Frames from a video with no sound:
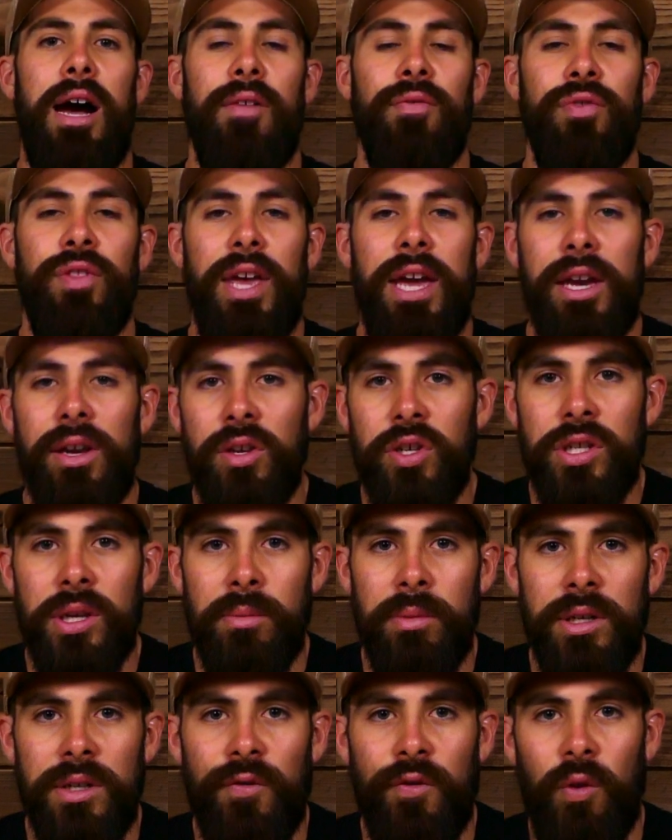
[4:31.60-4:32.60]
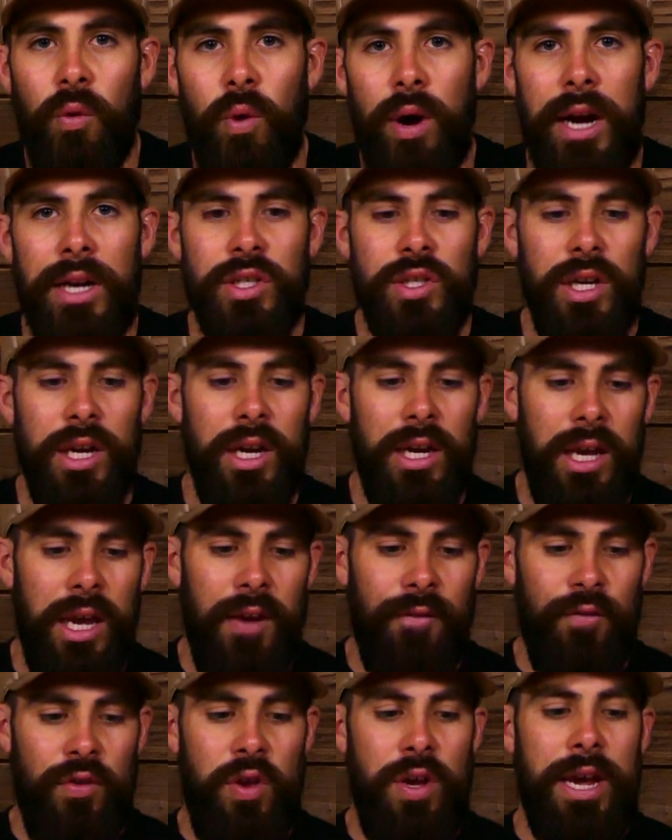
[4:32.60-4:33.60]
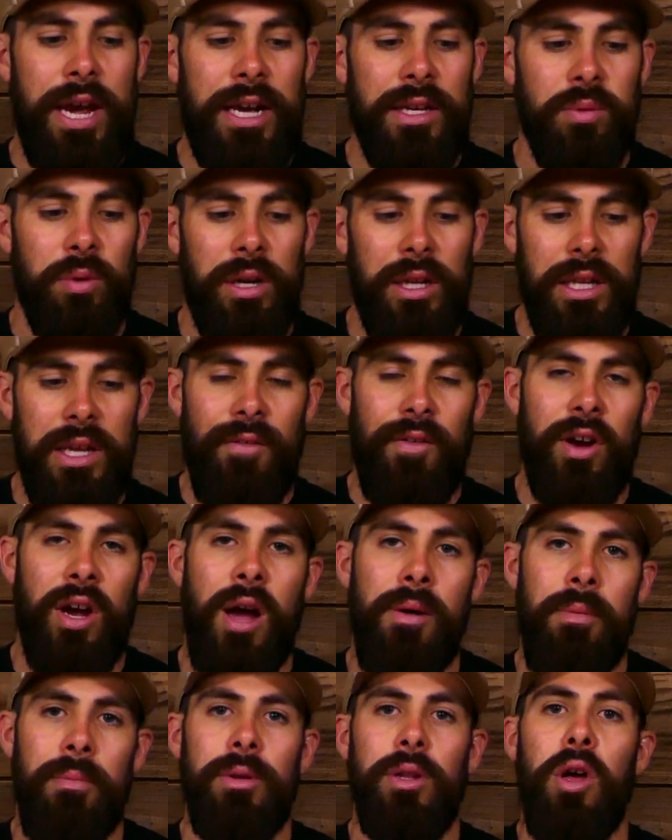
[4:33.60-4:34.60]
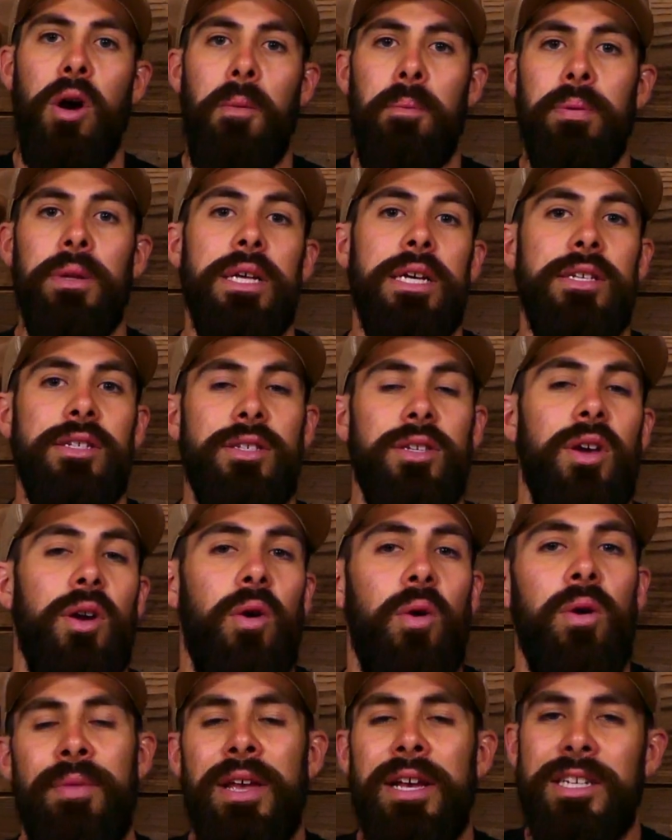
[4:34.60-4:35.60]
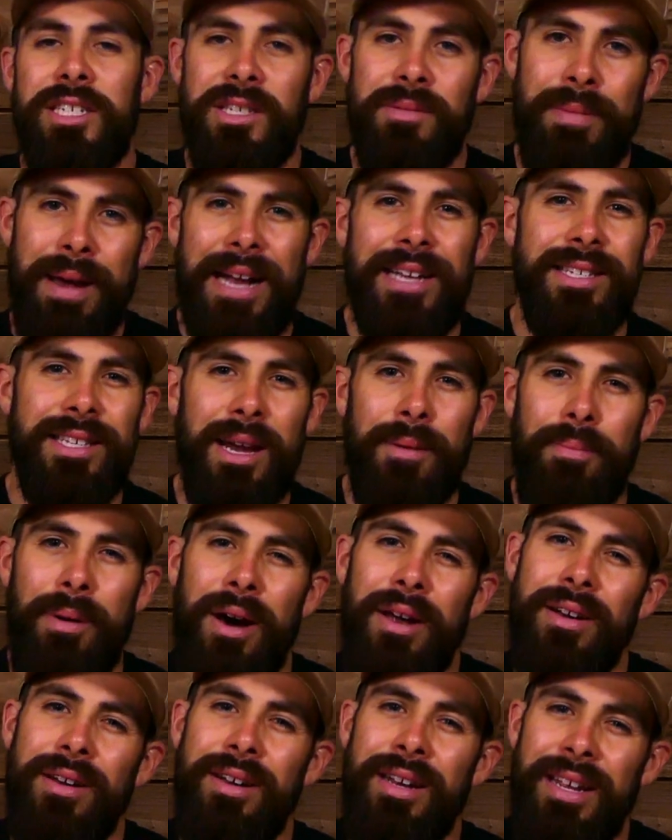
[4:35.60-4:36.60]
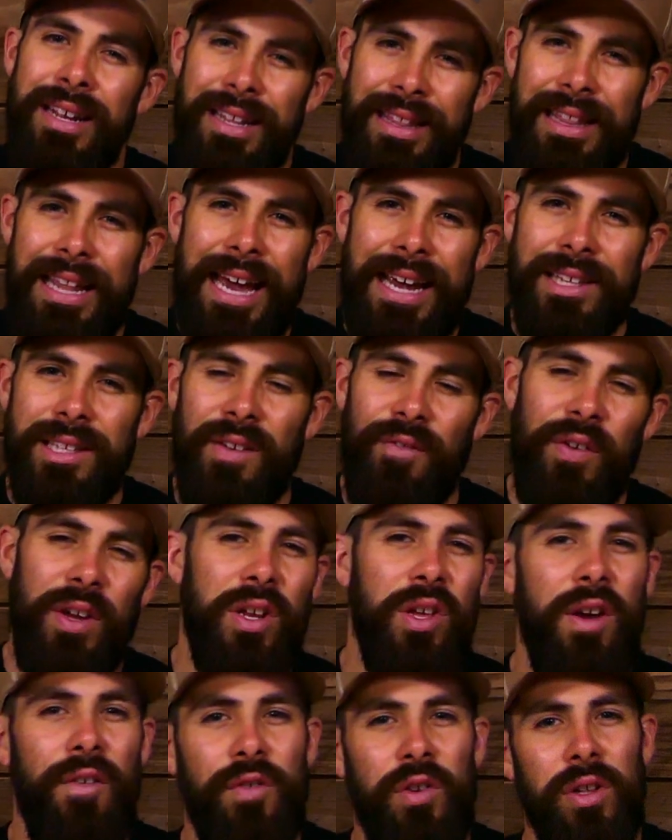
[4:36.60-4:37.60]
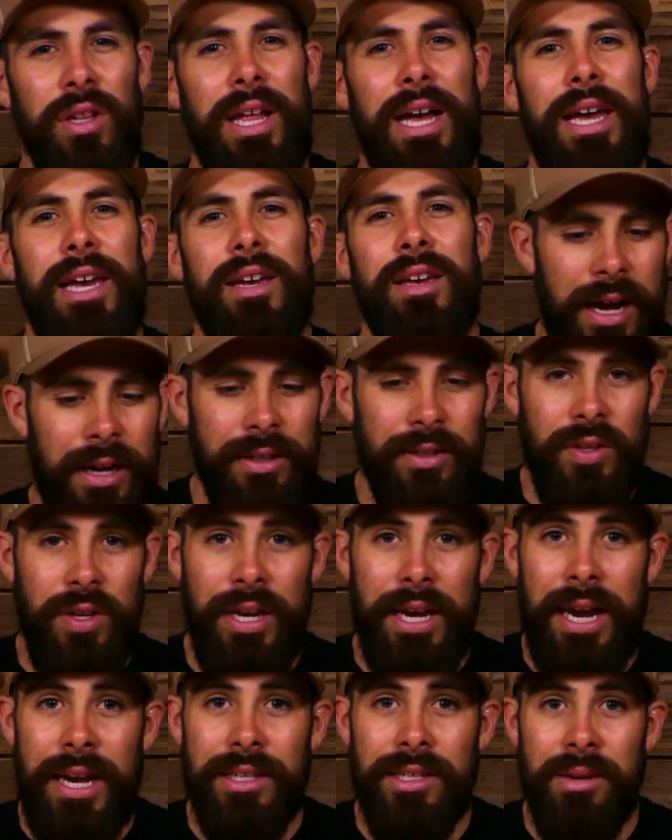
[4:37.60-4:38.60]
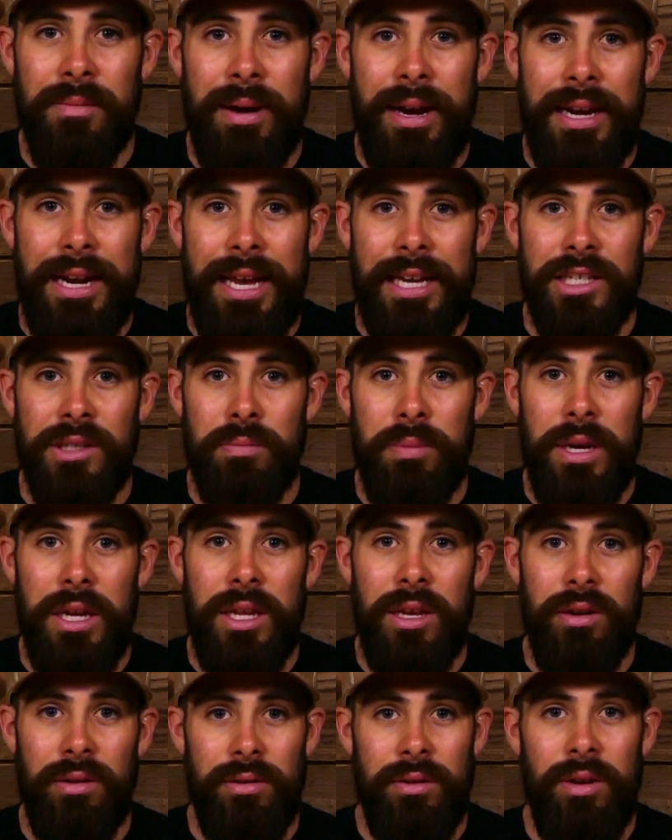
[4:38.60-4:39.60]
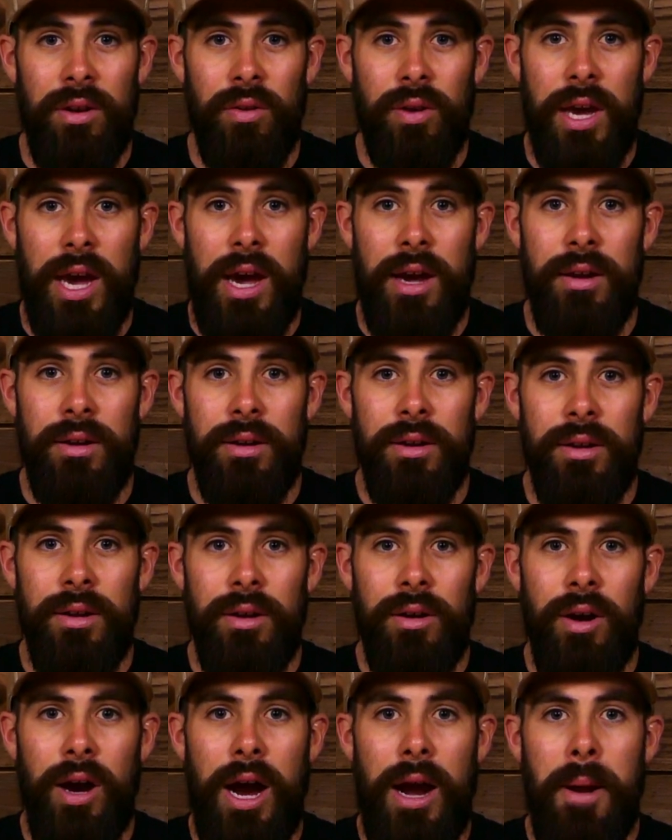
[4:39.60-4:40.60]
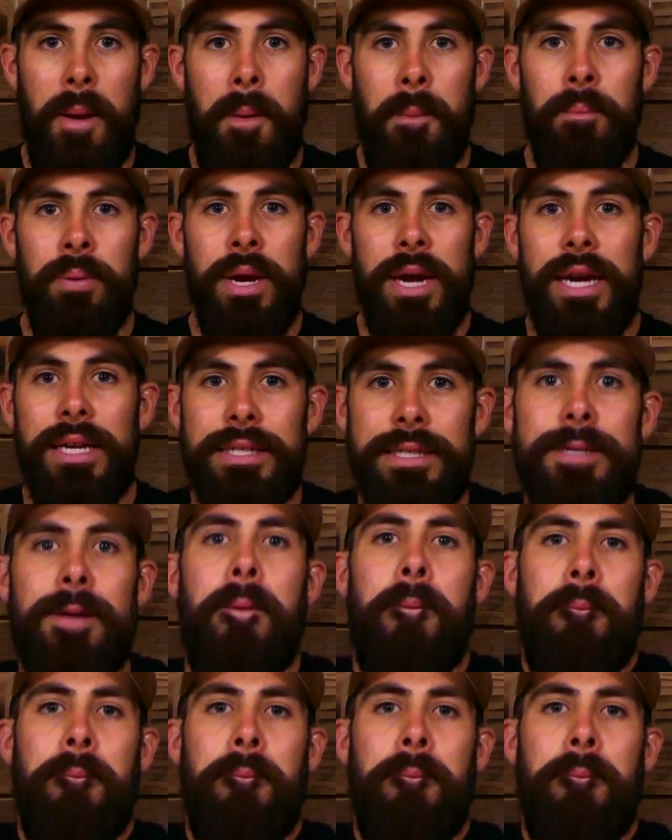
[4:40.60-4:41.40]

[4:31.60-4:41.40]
Thank you so much for watching. If you guys wanna leave a comment below, please do. Smash that button, like the video if you like. I'll see you guys on my next video, okay? Bye, peace.